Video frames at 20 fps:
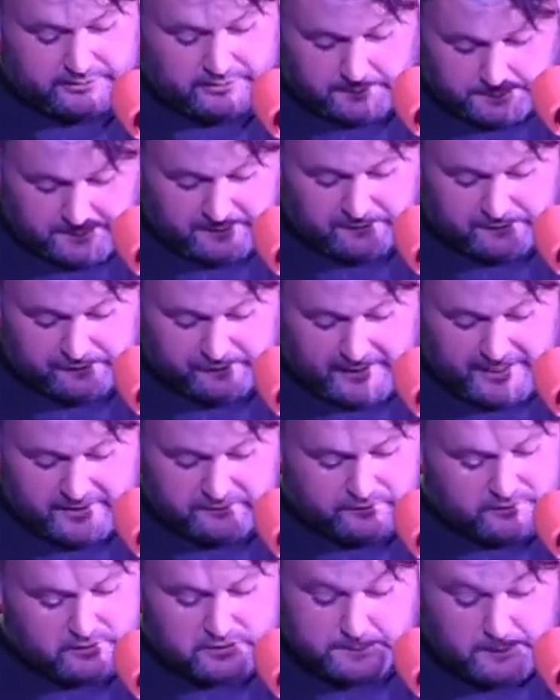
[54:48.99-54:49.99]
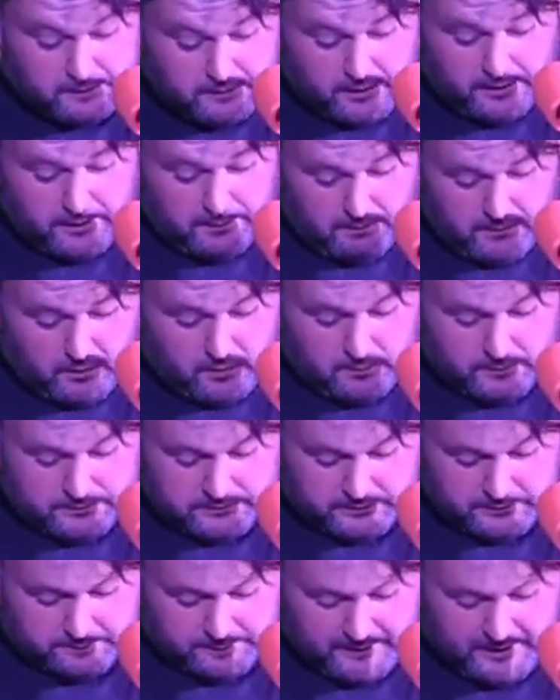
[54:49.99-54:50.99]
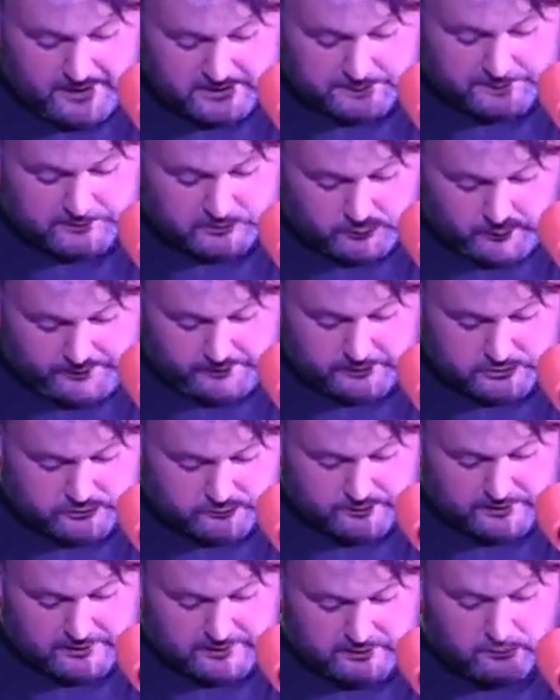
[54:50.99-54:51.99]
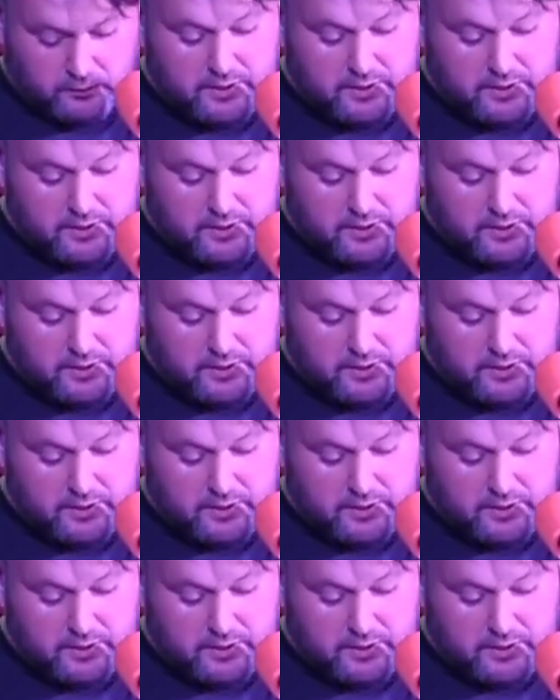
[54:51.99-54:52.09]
It had been 5 years, but not a moment had passed between us, really.